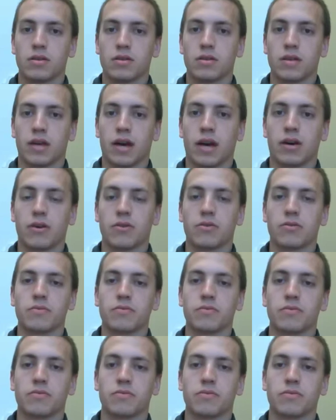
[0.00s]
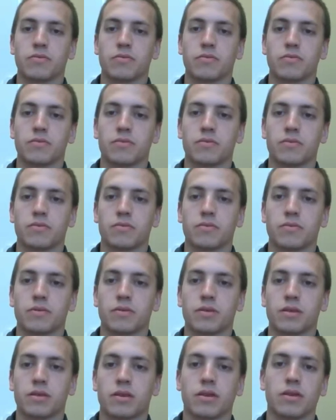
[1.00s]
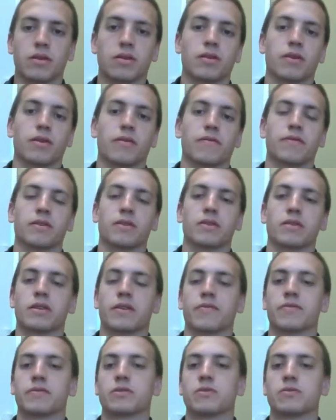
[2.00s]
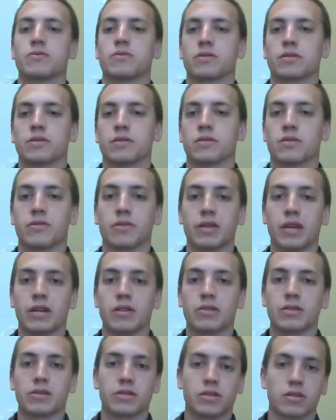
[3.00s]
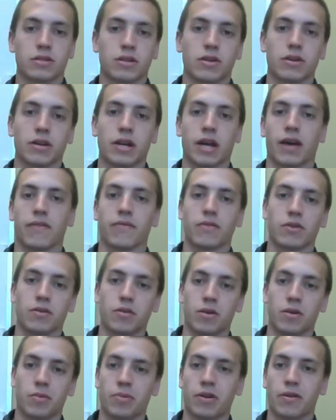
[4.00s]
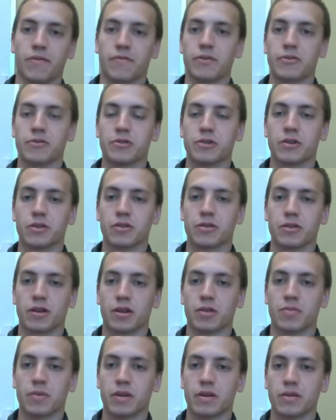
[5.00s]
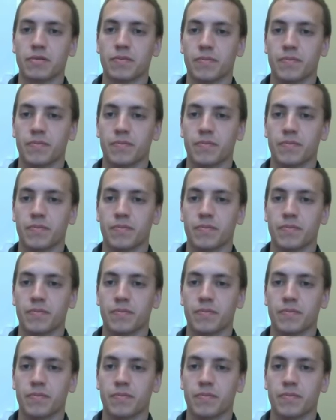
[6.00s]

how if the deaf students learn English, they're going to have a better future, and they're going to be